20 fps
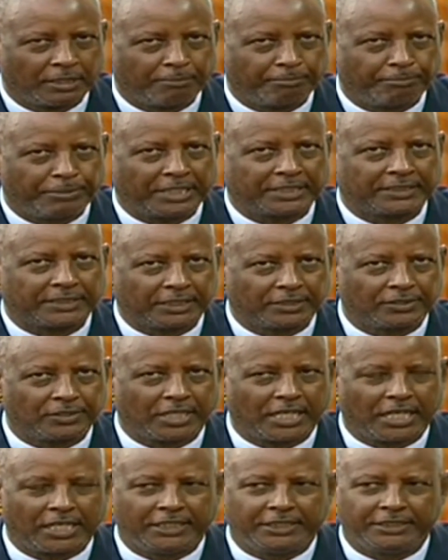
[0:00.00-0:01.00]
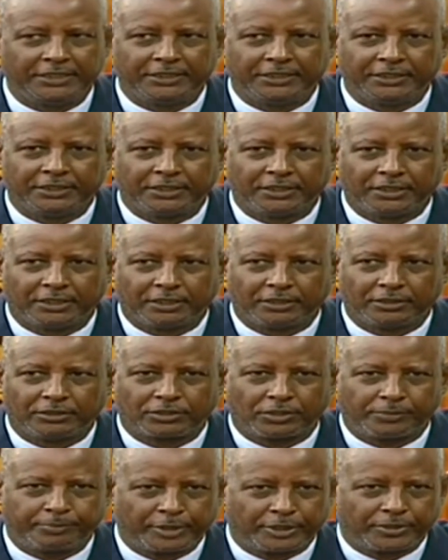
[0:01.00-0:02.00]
particularly
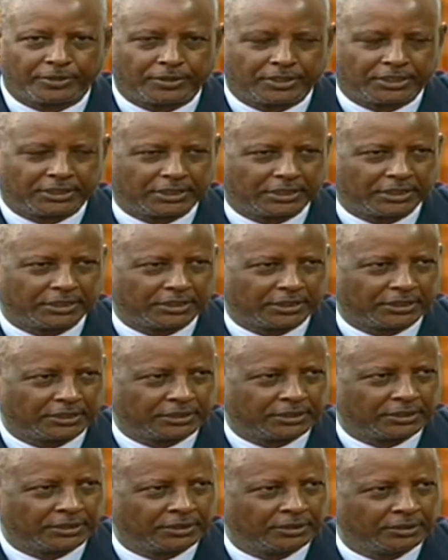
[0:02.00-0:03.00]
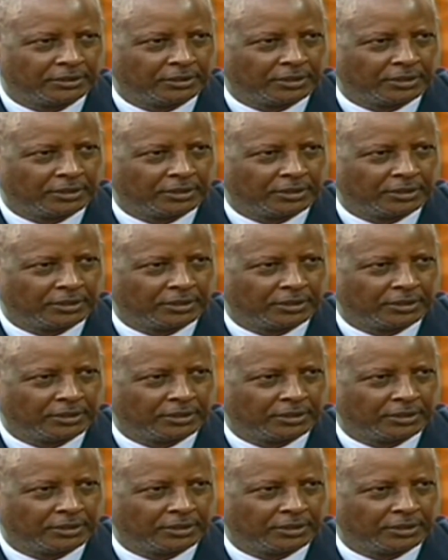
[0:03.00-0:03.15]
tropical diseases